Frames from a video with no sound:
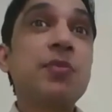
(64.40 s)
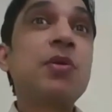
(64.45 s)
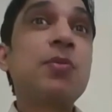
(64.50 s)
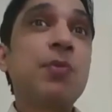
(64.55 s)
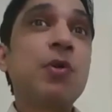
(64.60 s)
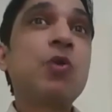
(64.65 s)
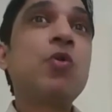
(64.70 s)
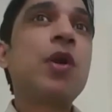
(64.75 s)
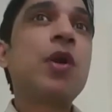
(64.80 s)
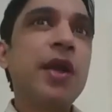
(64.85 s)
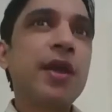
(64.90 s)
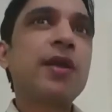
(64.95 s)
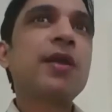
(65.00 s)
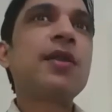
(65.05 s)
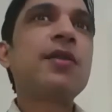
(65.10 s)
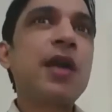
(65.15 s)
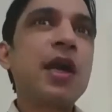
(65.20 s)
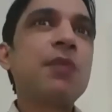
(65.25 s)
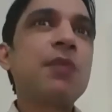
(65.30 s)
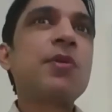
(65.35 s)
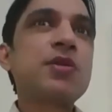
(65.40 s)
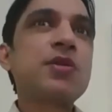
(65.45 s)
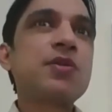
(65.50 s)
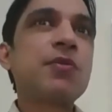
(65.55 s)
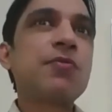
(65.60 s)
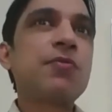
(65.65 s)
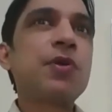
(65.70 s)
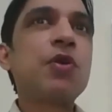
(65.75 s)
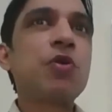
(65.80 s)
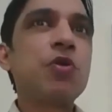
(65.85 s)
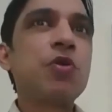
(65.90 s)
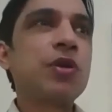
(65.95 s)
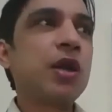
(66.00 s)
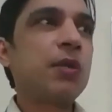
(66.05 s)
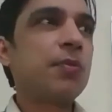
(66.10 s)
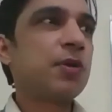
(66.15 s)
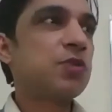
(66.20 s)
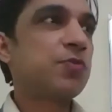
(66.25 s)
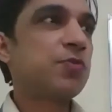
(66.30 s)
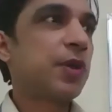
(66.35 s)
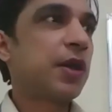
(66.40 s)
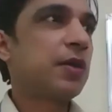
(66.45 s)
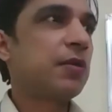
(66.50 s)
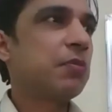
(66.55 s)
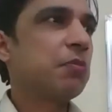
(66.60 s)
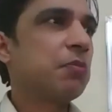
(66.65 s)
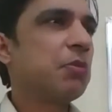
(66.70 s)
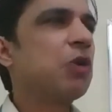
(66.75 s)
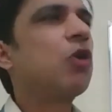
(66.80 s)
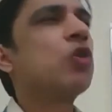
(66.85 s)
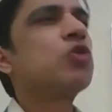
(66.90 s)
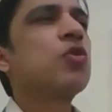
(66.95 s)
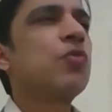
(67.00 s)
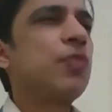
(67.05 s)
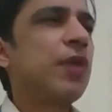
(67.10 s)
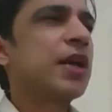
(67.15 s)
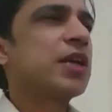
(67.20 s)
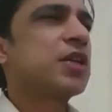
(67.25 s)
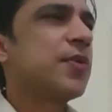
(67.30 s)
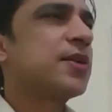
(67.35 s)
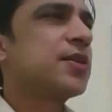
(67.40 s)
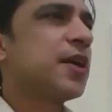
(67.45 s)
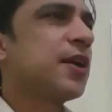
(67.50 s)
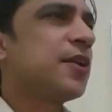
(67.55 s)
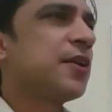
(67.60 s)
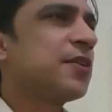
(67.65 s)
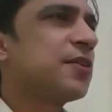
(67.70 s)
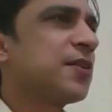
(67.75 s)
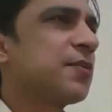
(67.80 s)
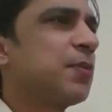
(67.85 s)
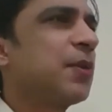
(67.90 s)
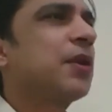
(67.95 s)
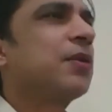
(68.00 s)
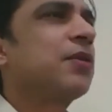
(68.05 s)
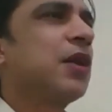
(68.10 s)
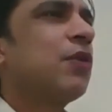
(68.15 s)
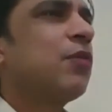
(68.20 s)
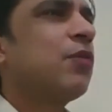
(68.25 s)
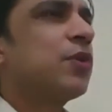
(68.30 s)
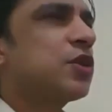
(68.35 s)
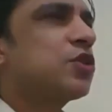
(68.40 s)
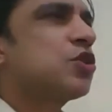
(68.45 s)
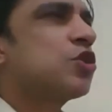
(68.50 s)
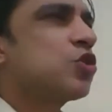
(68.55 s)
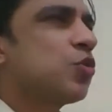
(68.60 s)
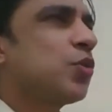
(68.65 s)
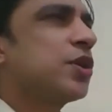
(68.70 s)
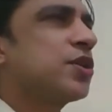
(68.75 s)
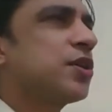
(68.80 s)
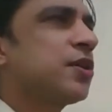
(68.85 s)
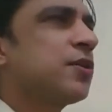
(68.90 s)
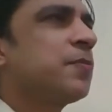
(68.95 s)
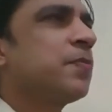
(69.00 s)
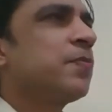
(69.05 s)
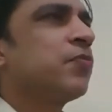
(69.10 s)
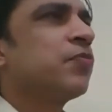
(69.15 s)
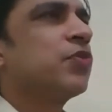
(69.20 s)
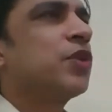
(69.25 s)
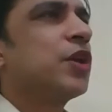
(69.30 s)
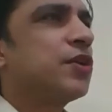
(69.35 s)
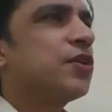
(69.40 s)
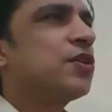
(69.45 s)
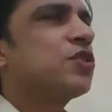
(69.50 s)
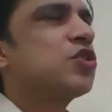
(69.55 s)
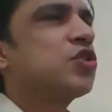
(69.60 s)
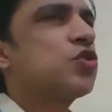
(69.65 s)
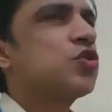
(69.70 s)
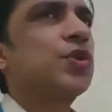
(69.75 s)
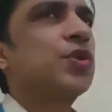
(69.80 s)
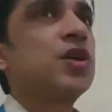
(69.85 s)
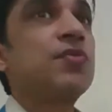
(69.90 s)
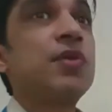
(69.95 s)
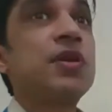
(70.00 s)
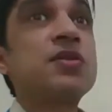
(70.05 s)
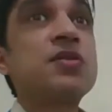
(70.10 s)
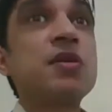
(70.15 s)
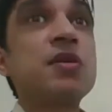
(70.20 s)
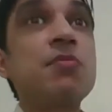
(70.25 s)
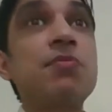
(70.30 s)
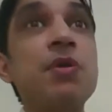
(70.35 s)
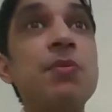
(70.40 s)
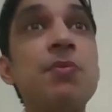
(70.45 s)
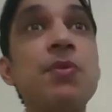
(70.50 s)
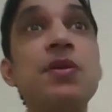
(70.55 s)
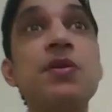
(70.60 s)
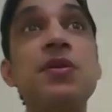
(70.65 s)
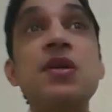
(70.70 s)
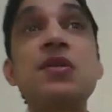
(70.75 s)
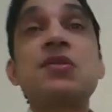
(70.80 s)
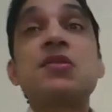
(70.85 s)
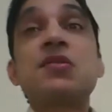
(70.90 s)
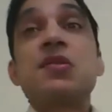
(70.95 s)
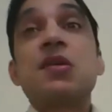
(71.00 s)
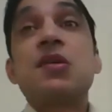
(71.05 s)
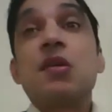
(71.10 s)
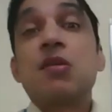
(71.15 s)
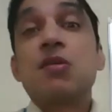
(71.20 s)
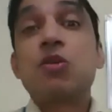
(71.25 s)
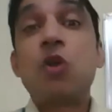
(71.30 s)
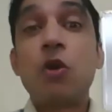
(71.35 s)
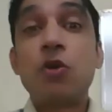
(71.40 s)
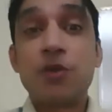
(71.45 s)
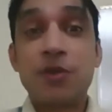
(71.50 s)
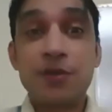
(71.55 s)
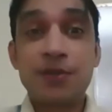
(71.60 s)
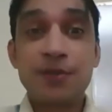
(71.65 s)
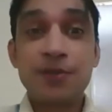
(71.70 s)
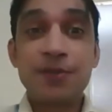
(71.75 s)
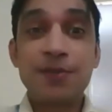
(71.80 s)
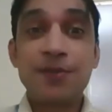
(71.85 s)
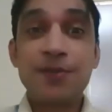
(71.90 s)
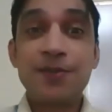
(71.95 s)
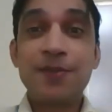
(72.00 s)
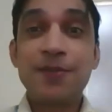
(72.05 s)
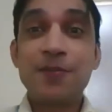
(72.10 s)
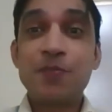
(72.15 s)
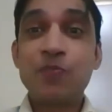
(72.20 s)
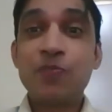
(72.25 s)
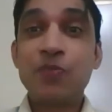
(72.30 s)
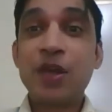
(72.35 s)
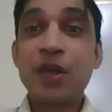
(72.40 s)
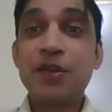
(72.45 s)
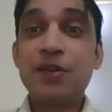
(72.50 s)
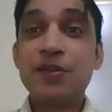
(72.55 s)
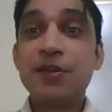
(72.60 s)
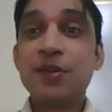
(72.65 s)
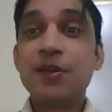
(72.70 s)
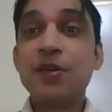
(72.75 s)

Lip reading: people who are like in that much suffering or that much pain because of X, Y, Z reason. But there is a situation when some people just thought that